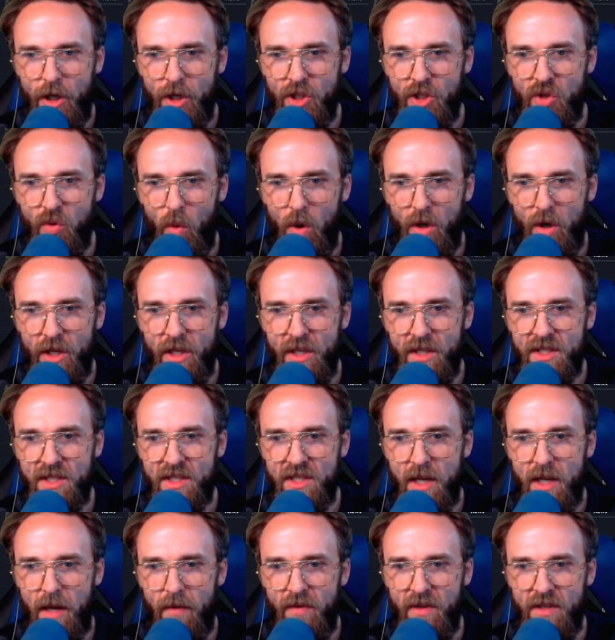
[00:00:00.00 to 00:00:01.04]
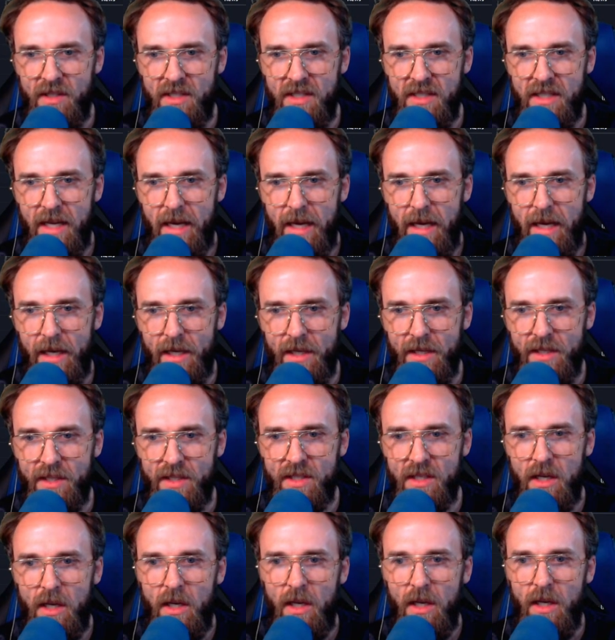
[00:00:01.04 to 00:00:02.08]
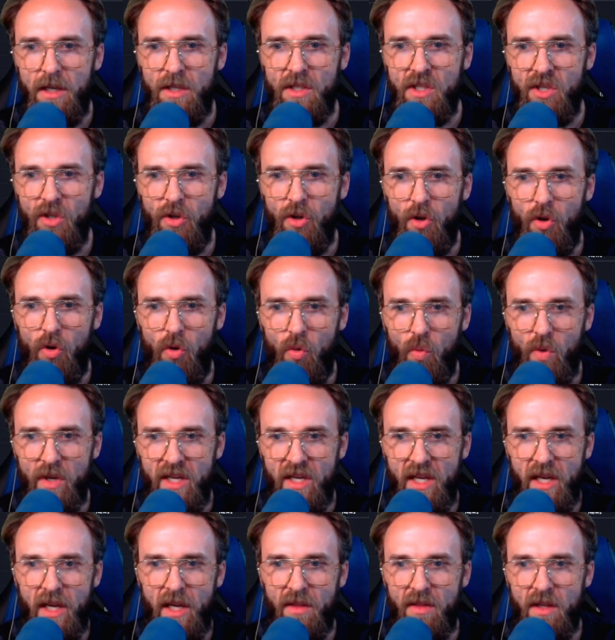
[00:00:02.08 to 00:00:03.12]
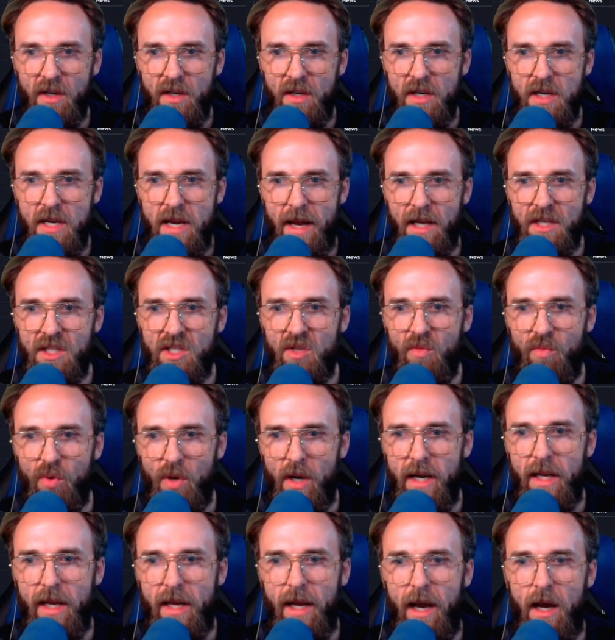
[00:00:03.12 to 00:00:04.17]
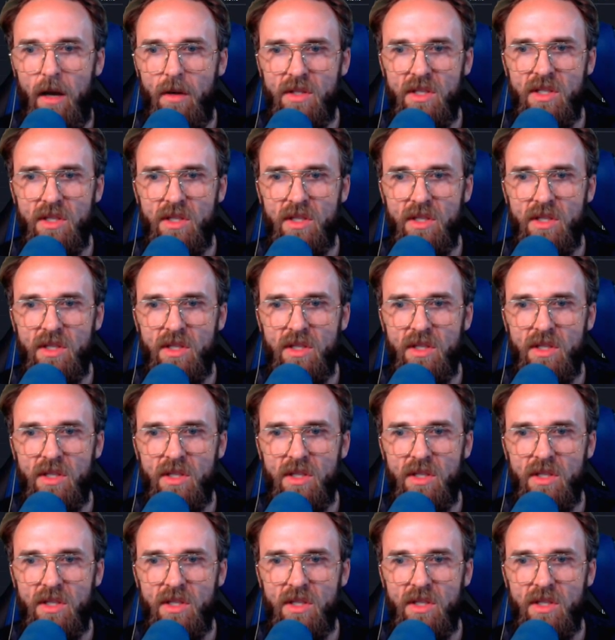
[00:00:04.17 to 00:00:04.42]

twenty-seven days until we hit the next breakout.